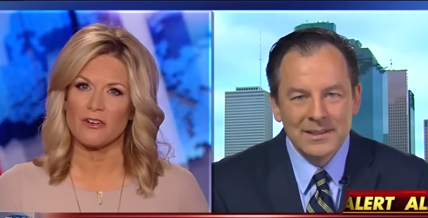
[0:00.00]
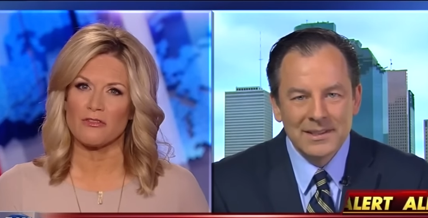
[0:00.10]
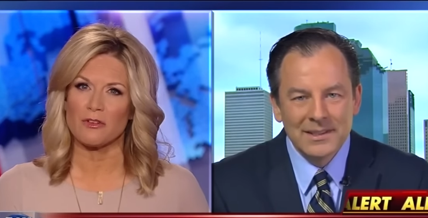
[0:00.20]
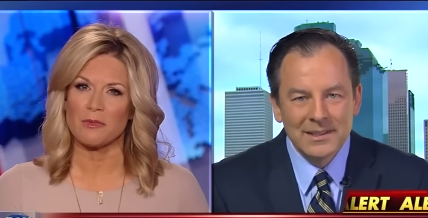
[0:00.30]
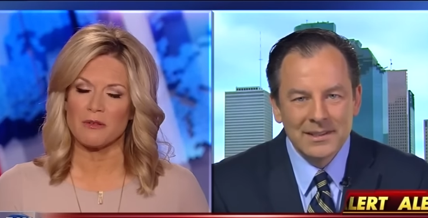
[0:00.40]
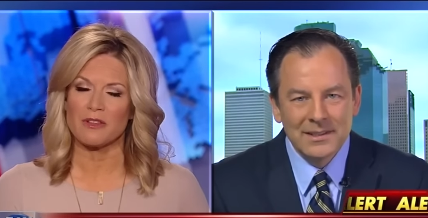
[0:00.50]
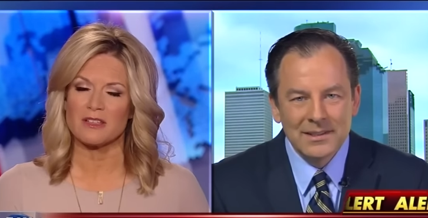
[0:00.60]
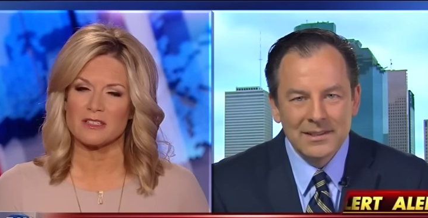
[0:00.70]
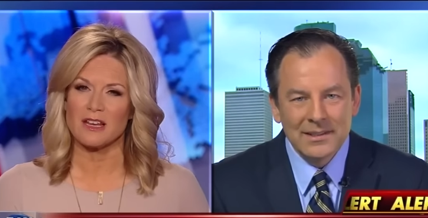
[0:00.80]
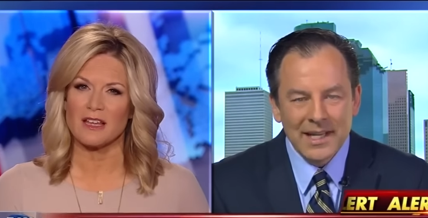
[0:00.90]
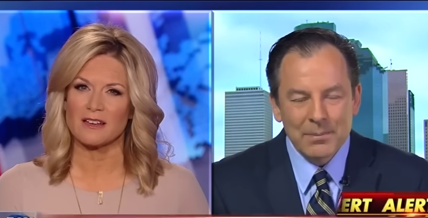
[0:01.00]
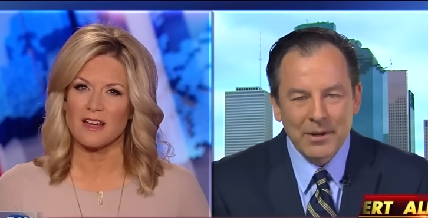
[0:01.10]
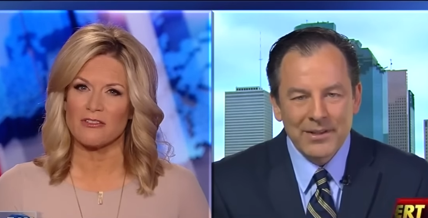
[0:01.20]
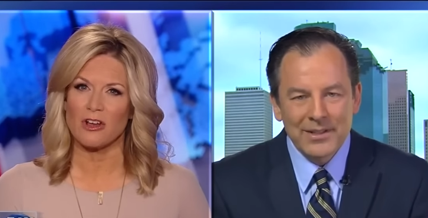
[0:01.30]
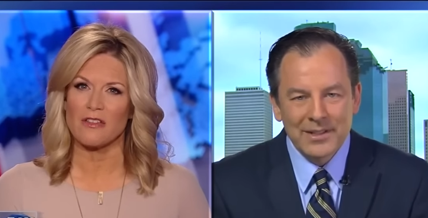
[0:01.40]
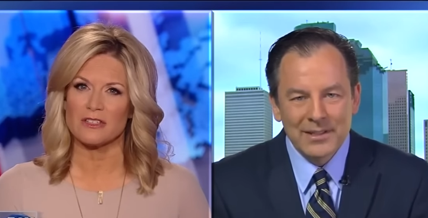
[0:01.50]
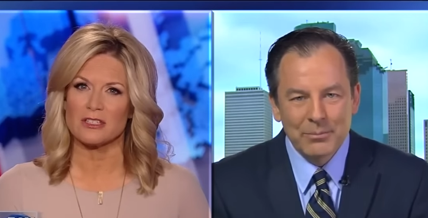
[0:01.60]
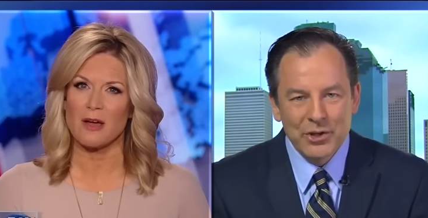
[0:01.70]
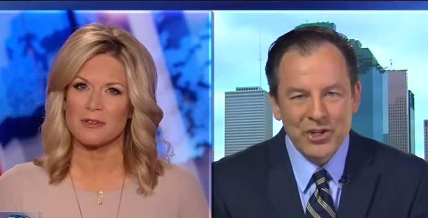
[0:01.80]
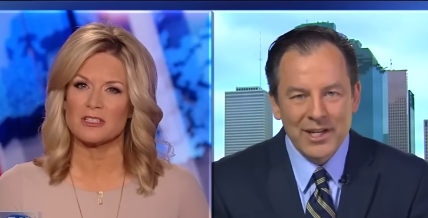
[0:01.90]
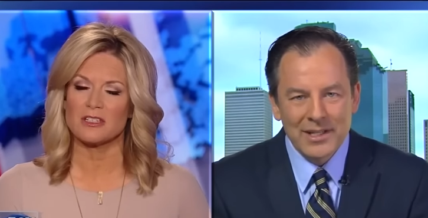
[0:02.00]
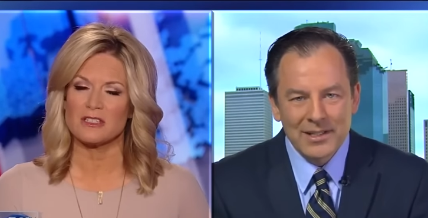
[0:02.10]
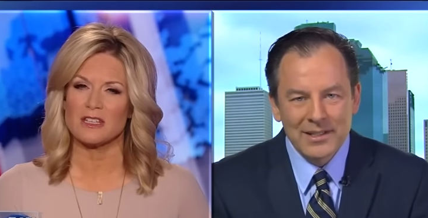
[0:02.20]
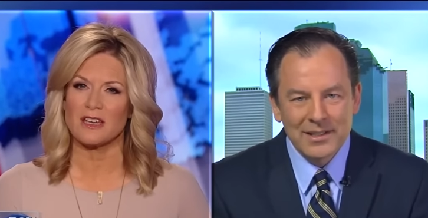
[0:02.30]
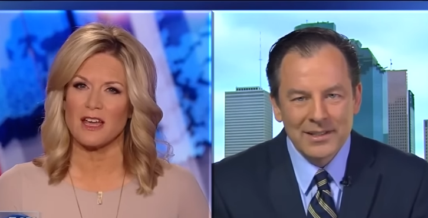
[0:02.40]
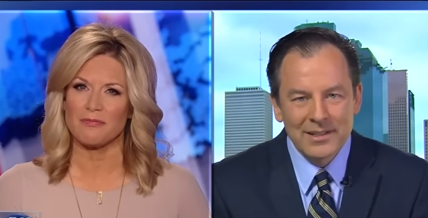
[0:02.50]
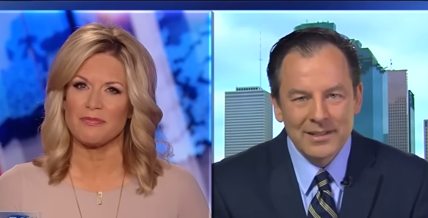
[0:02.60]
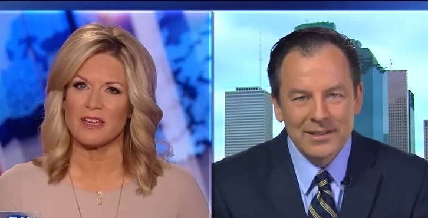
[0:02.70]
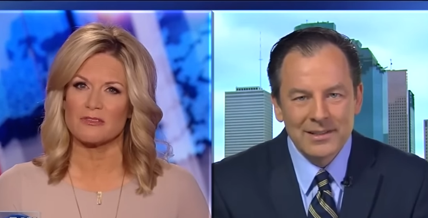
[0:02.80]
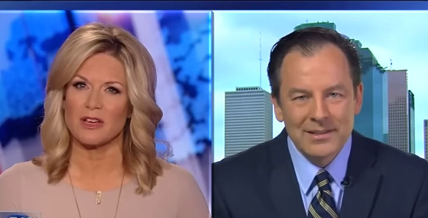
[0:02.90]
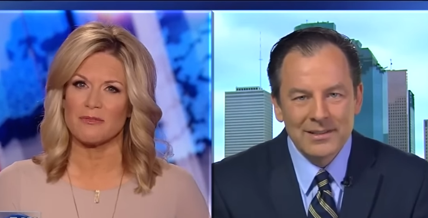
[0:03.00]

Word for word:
Speaker 1: for being with us today. Thanks, and covering Martha. all these topics. Appreciate Good it. to see you again. Thanks, Rick.